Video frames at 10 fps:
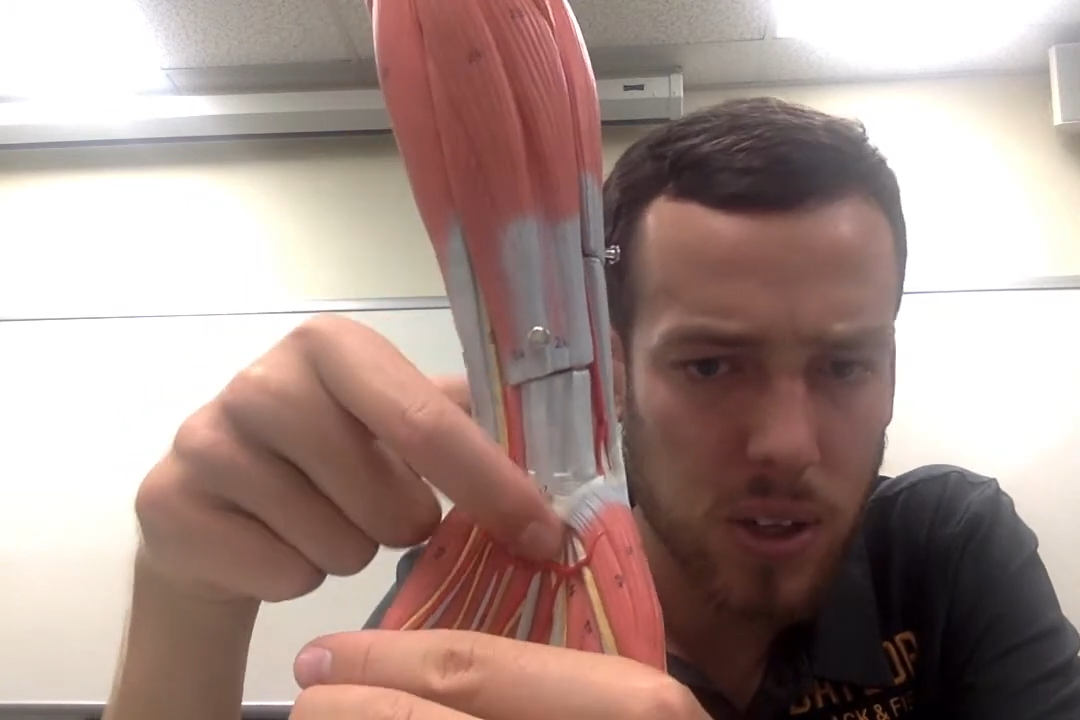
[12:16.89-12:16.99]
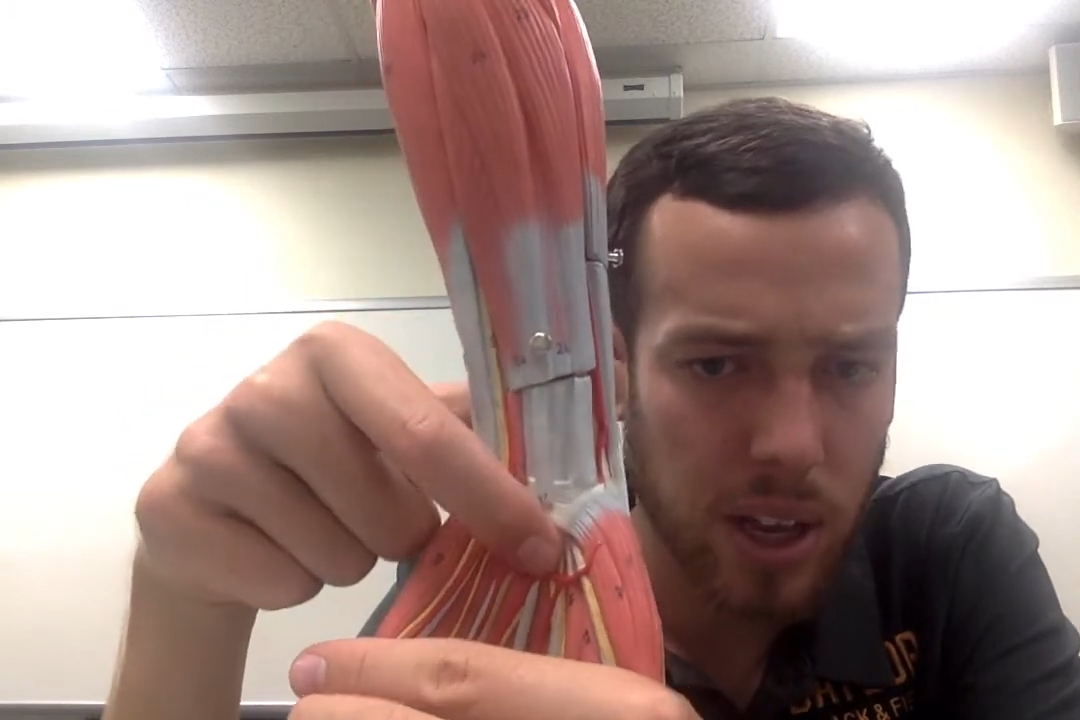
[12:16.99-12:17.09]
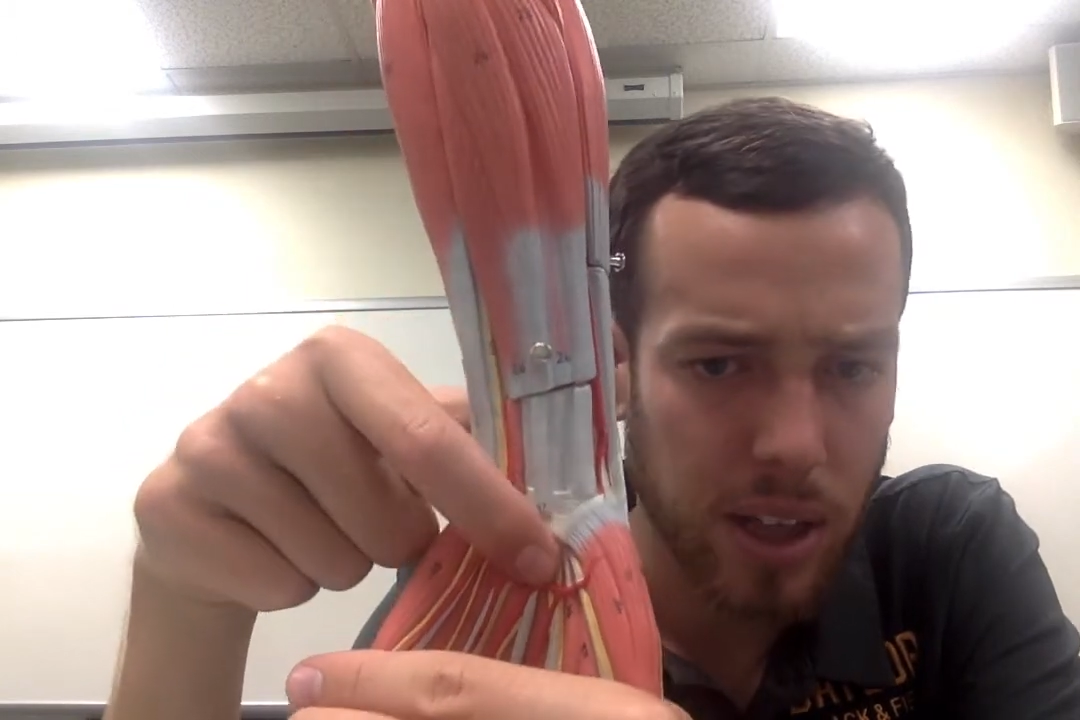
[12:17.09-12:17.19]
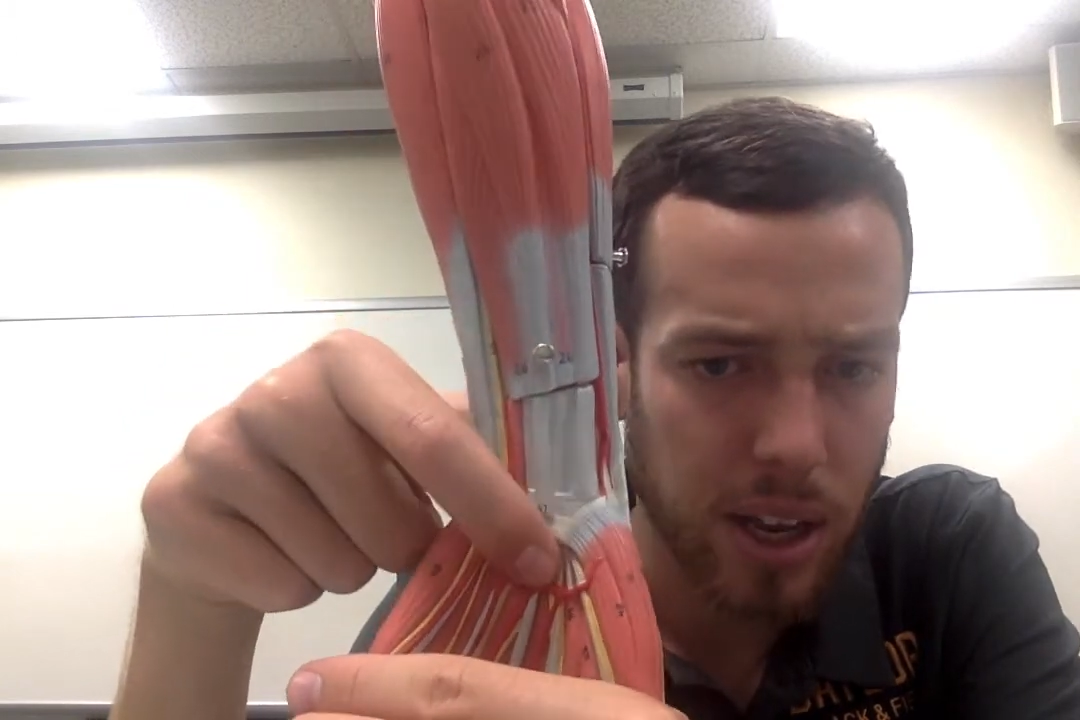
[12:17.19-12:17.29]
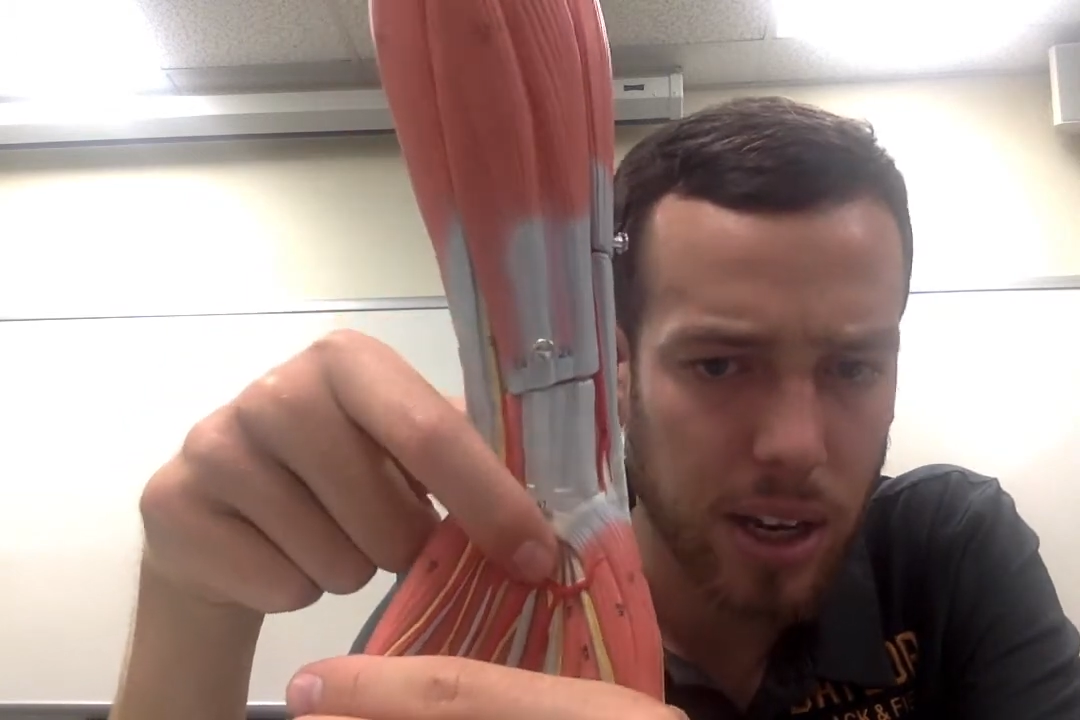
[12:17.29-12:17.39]

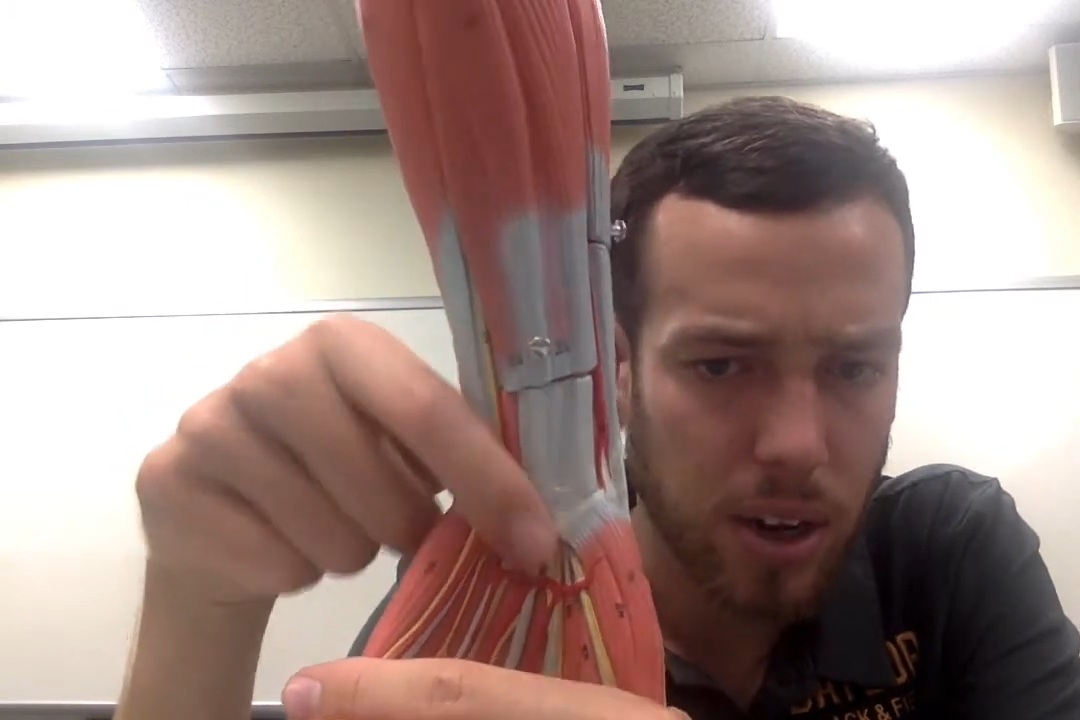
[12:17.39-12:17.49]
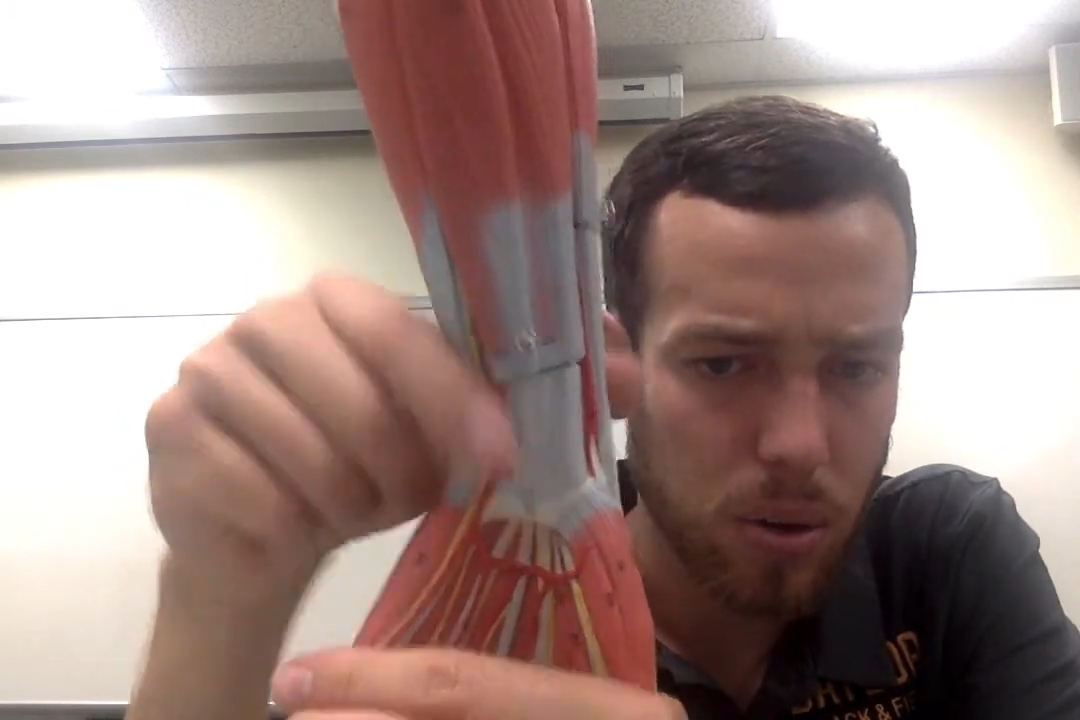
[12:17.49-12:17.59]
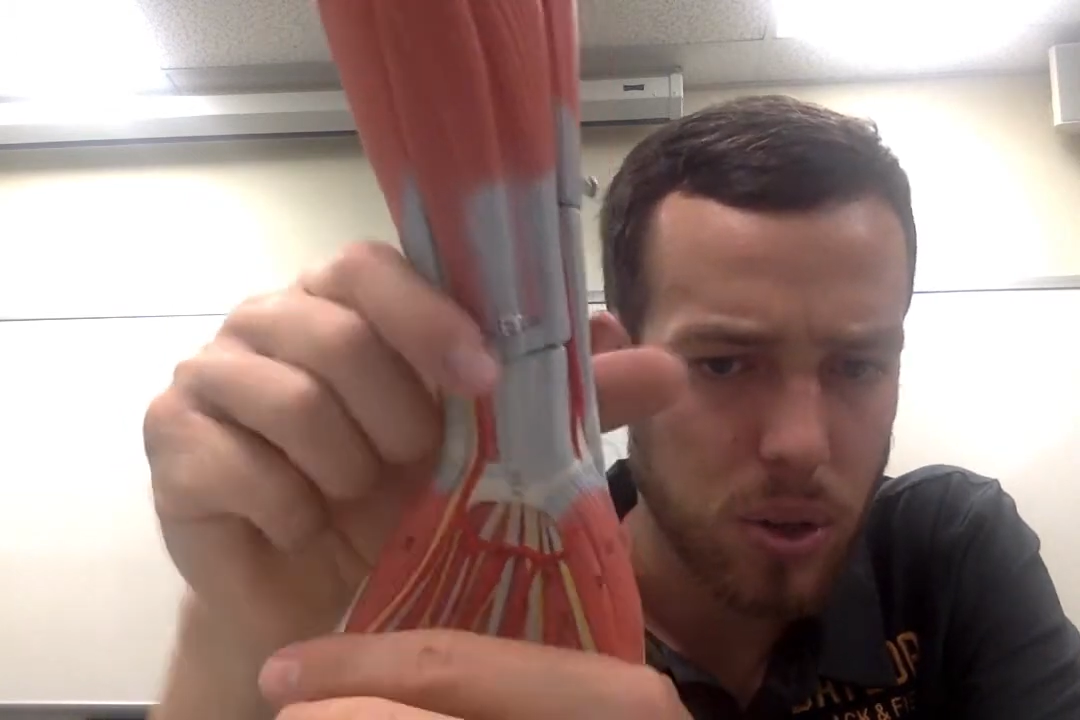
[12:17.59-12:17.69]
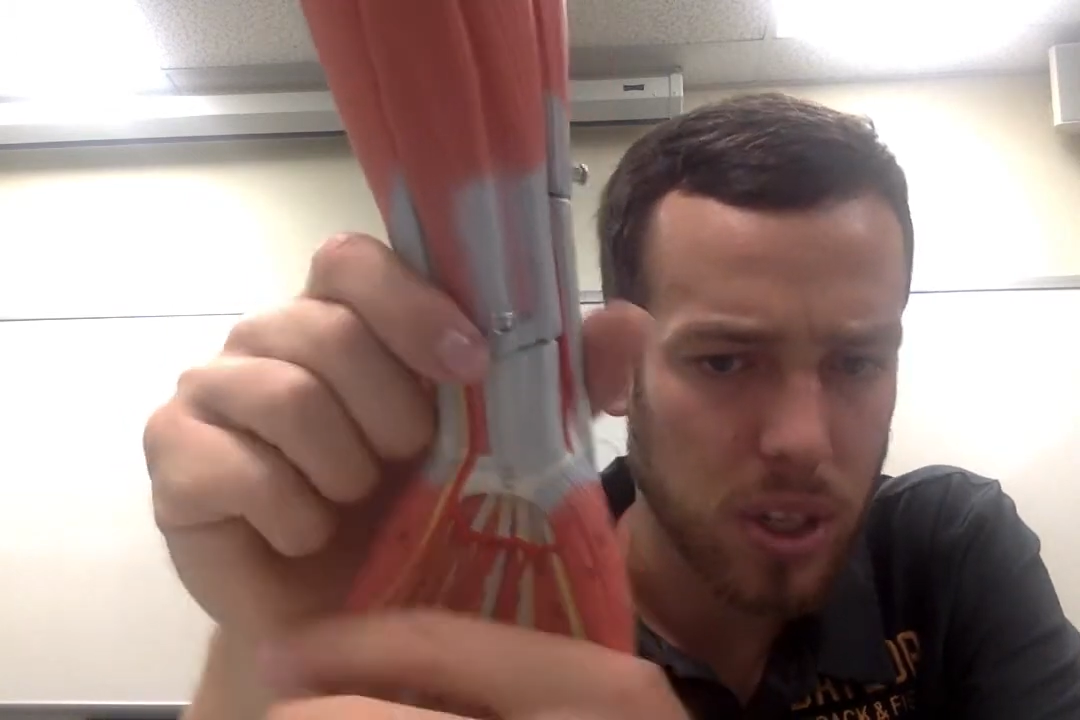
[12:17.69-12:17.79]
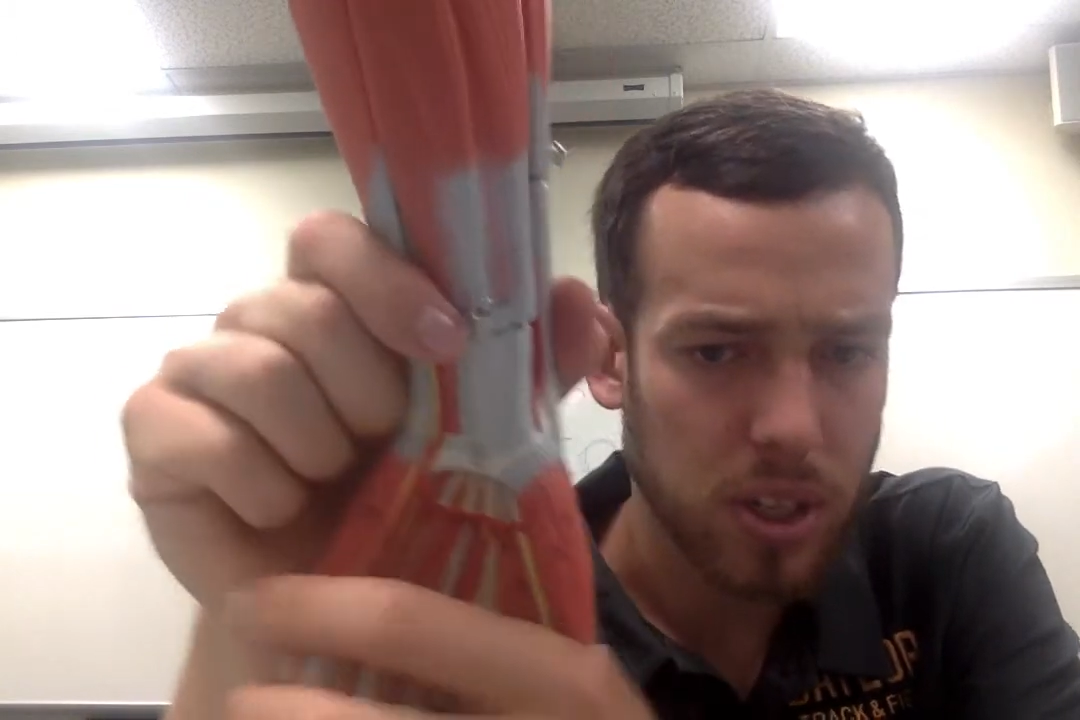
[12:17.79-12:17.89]
and then it
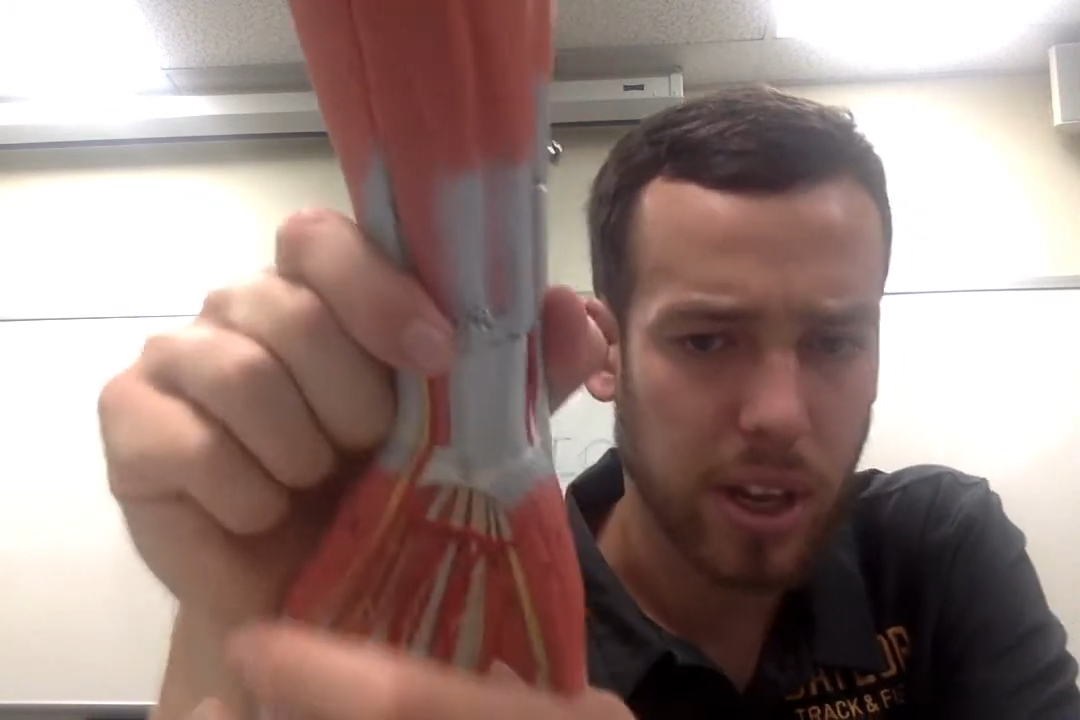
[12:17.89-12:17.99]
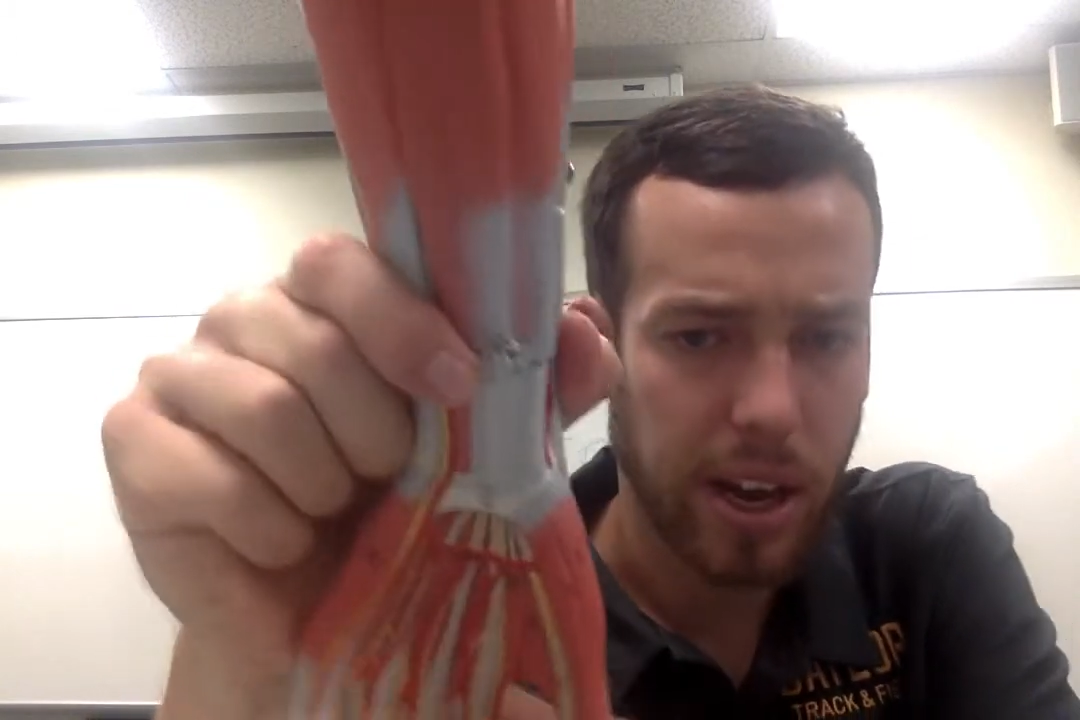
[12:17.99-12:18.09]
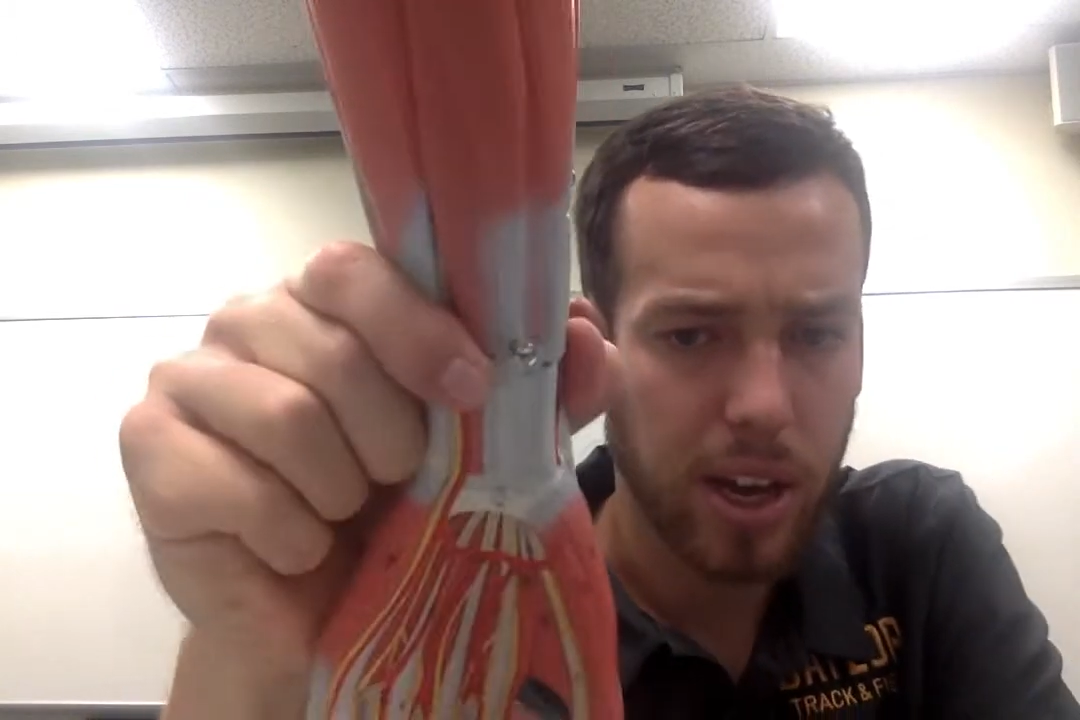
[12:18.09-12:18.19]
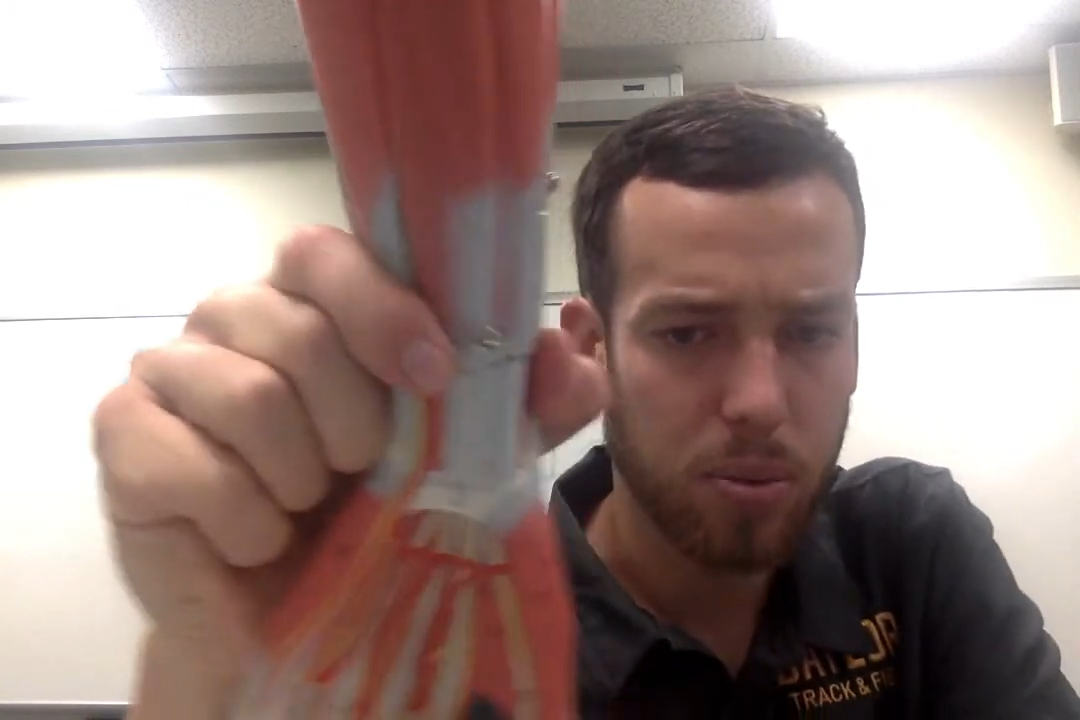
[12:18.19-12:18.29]
goes into the hand